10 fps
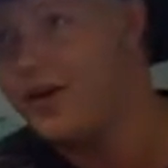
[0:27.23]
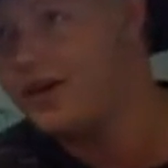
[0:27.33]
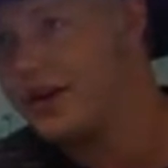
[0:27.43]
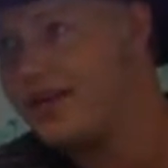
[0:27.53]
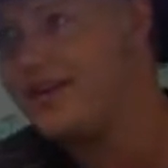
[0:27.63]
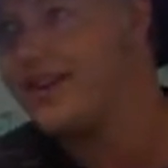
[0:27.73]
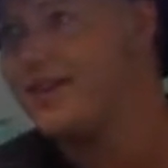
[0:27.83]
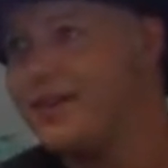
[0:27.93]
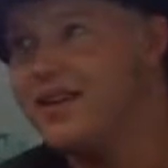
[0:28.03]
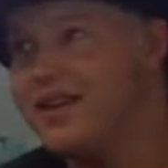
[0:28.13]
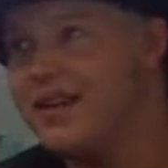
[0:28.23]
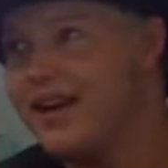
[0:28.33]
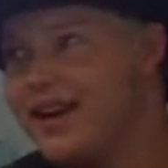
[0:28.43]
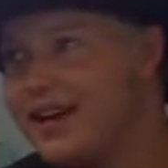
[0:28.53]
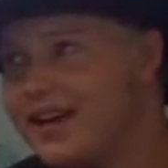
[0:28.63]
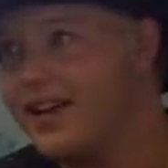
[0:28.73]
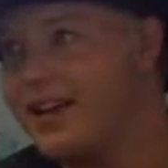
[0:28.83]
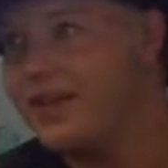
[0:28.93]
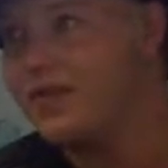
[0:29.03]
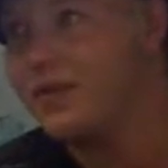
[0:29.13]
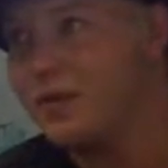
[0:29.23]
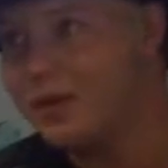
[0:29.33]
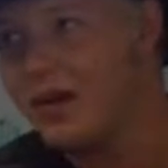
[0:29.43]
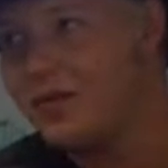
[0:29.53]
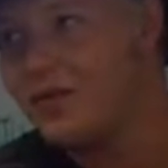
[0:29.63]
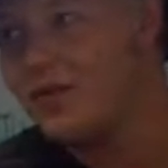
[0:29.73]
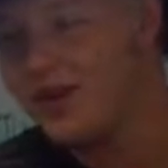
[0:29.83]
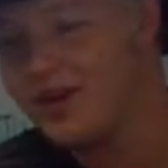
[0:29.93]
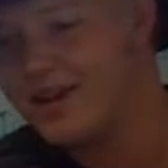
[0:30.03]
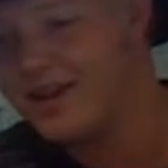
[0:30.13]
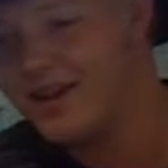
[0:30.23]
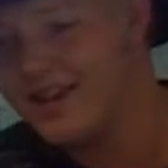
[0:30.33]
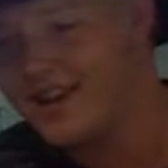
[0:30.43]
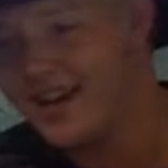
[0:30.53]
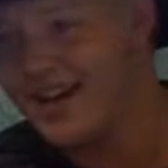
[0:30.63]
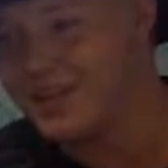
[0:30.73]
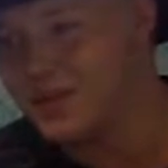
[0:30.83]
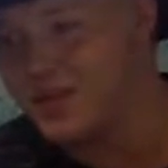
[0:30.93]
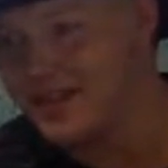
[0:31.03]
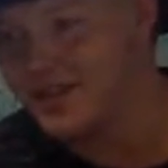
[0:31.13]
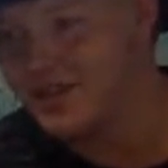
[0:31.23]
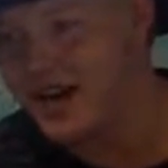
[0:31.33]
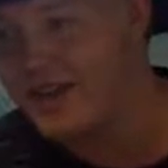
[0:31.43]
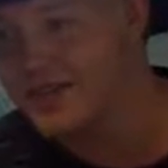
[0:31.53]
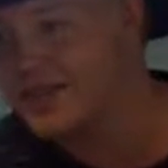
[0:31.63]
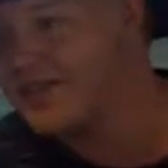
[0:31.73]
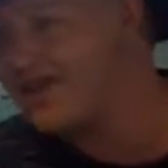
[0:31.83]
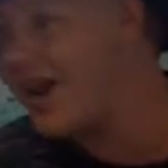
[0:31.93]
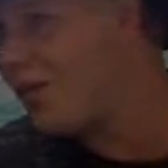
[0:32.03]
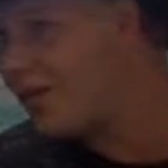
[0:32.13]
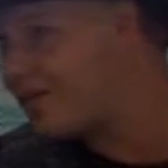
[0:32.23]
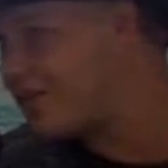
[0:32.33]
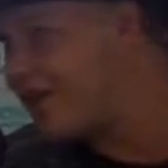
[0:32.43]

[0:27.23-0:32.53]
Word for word: Uh, out in Ontario, yeah. and uh, we went on before her. And I just wanted the crowd I wanted the